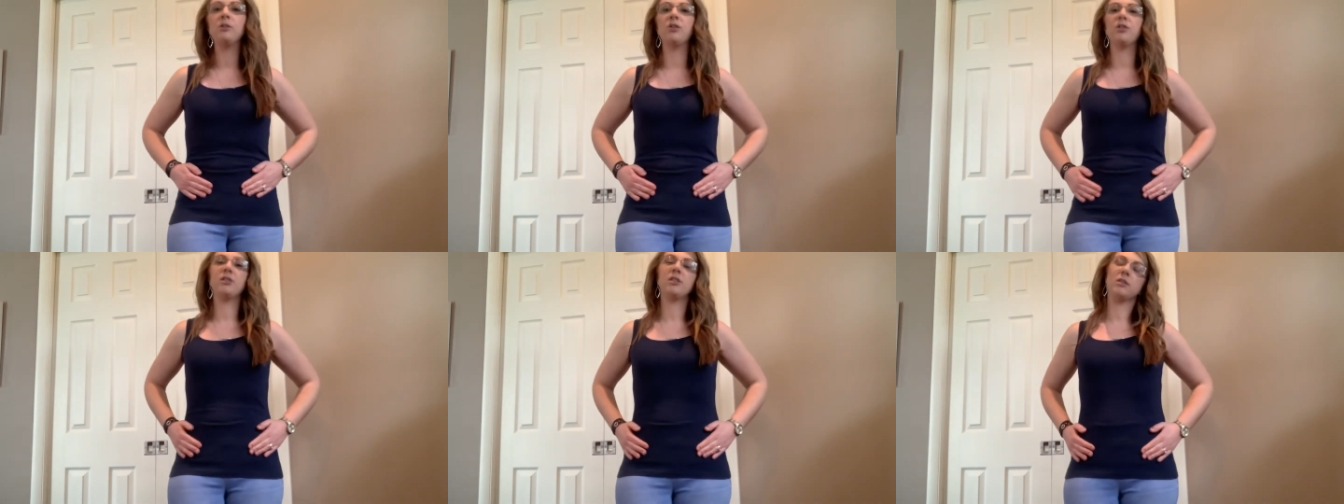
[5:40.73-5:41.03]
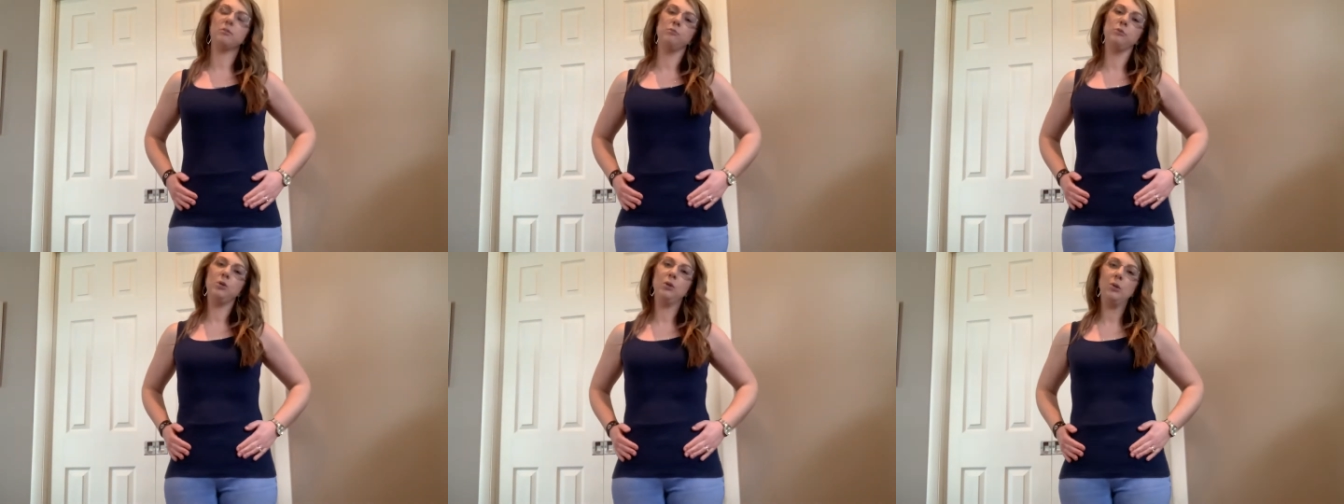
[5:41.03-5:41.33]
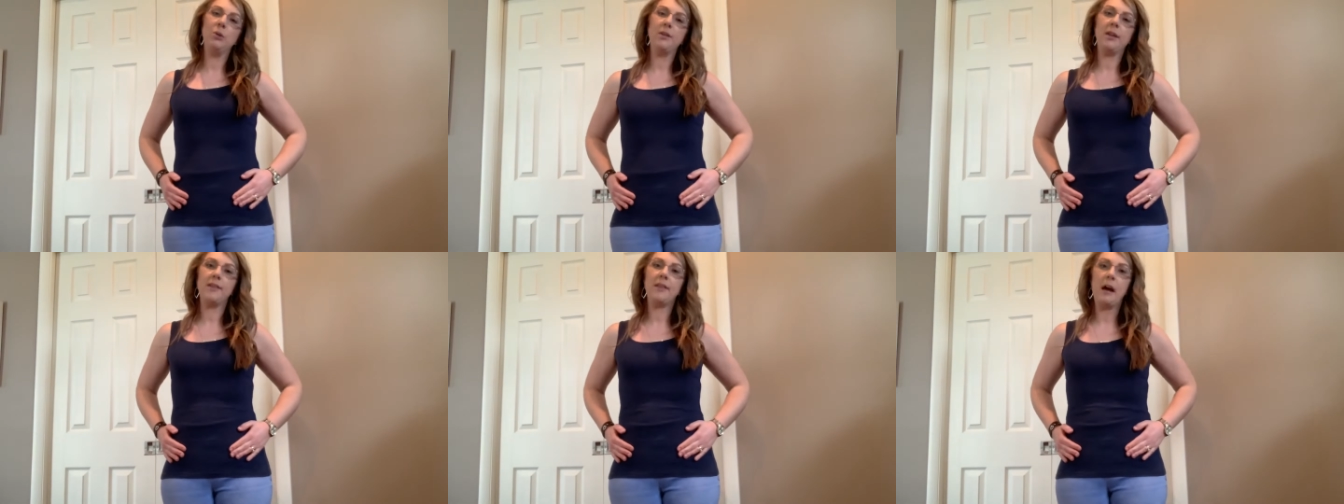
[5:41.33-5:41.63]
you just
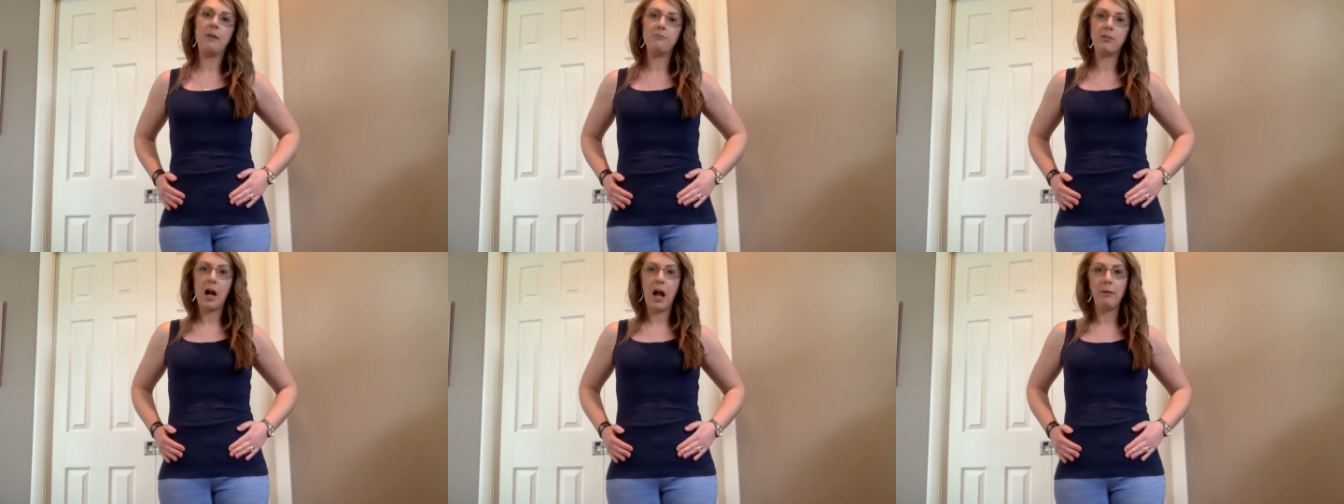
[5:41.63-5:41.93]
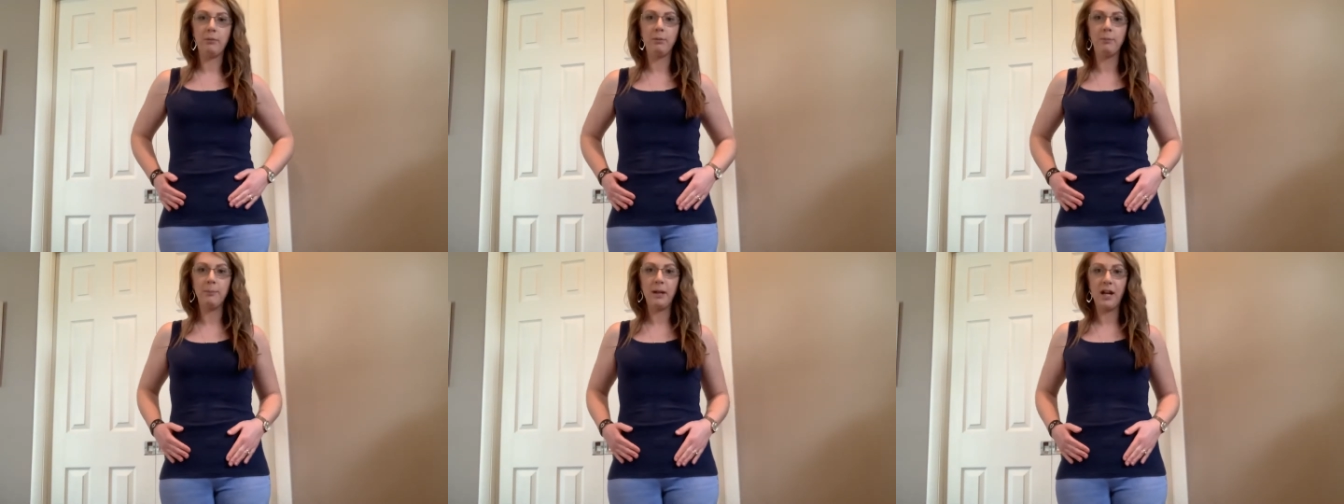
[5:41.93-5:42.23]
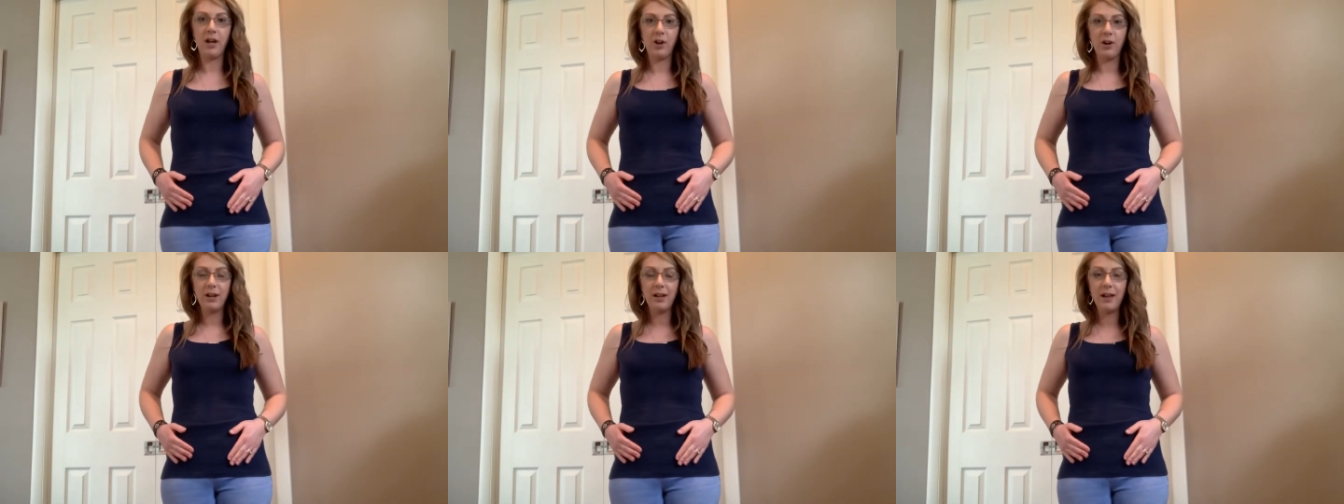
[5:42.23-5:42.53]
smooth that problem
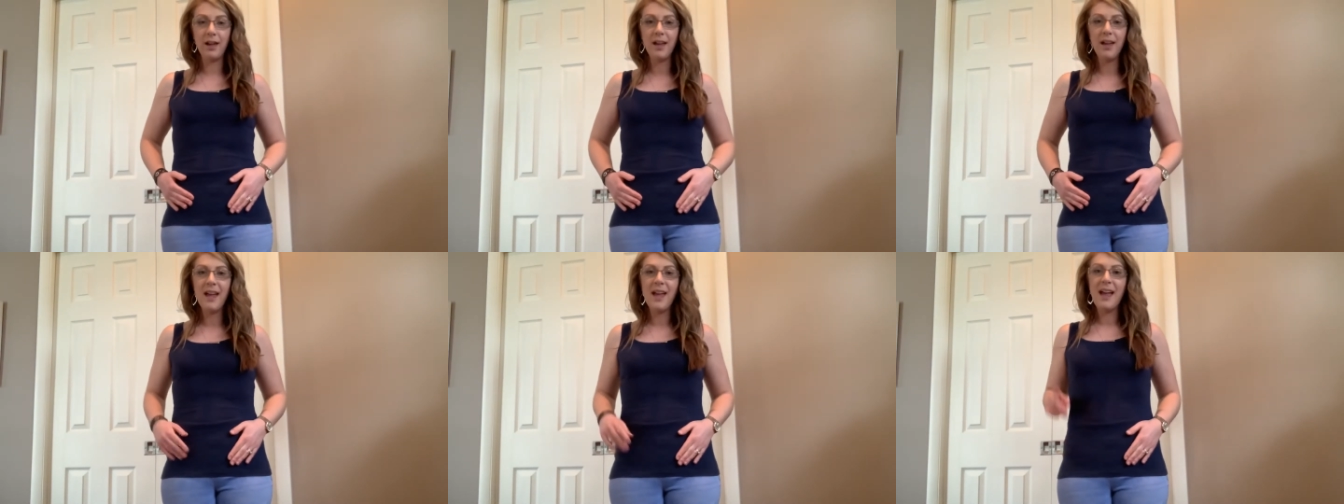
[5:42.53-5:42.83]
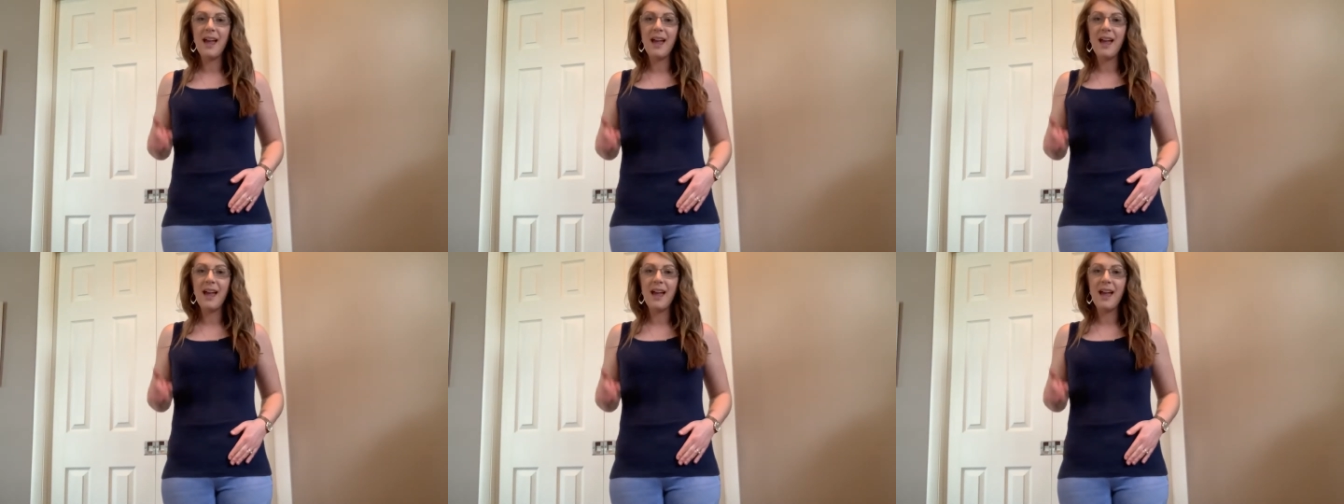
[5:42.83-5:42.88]
area.